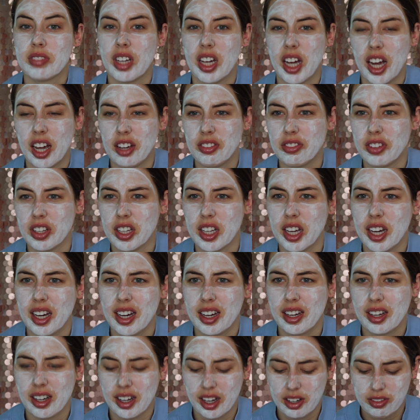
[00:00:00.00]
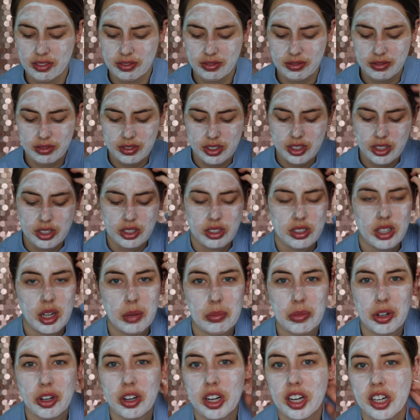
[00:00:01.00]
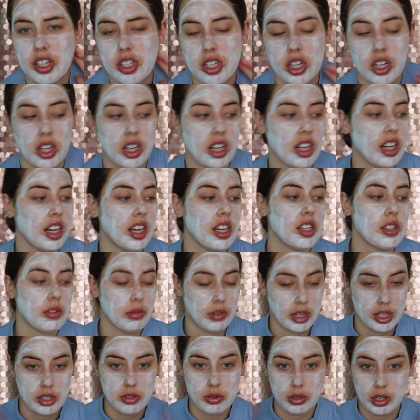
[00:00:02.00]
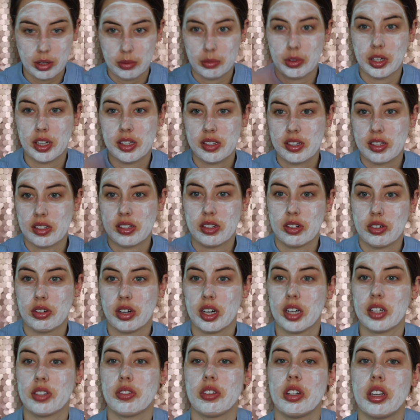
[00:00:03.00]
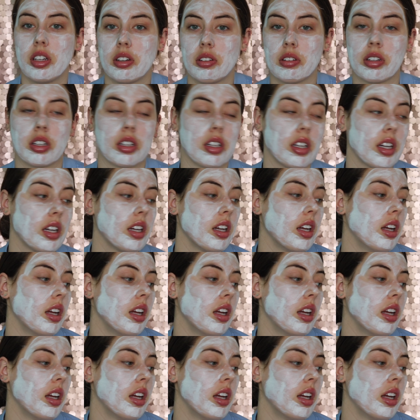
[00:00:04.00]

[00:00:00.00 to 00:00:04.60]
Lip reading: I feel like I am not actually gonna need to wait 20 minutes because it dries really quickly.